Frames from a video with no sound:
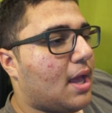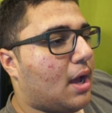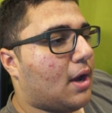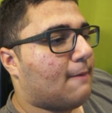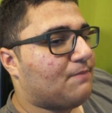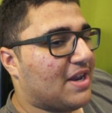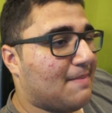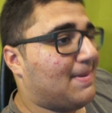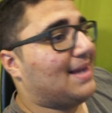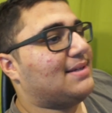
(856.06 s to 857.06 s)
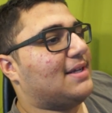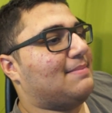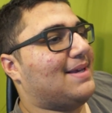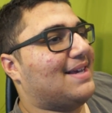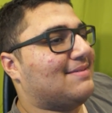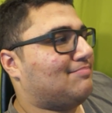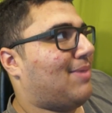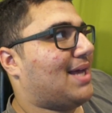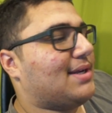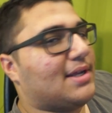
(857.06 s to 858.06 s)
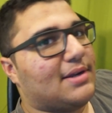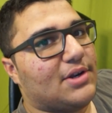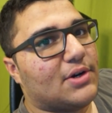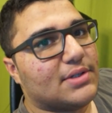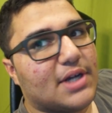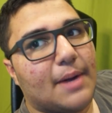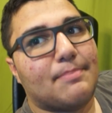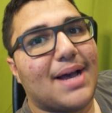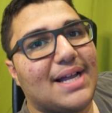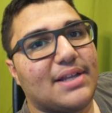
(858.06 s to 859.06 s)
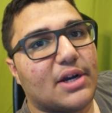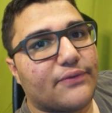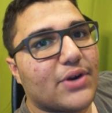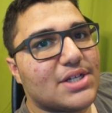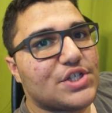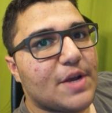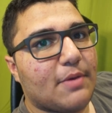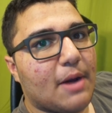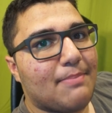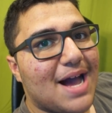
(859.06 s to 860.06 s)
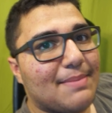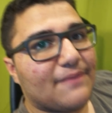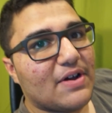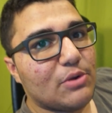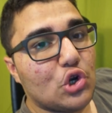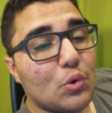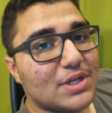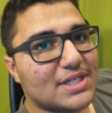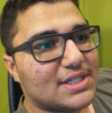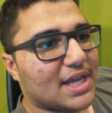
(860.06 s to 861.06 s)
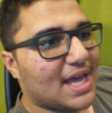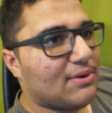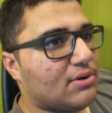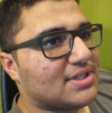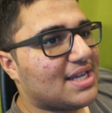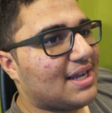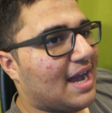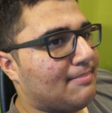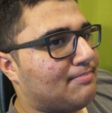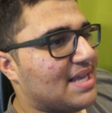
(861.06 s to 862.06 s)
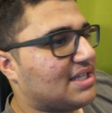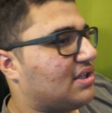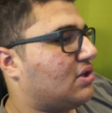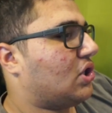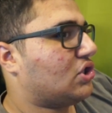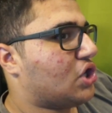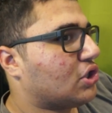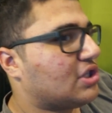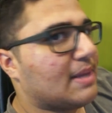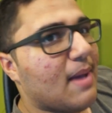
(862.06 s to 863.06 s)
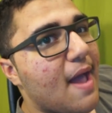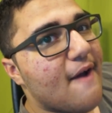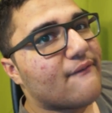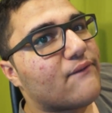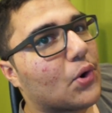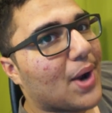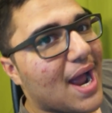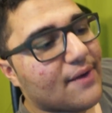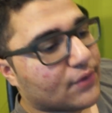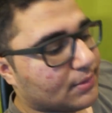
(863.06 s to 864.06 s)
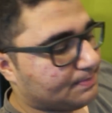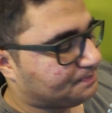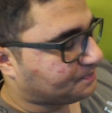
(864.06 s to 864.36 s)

Um, and I banned it. I uh, banned it. You know, it got banned in our friendship, got banned in my family. No one can say. Anyone who said it, I basically did not talk to them forever.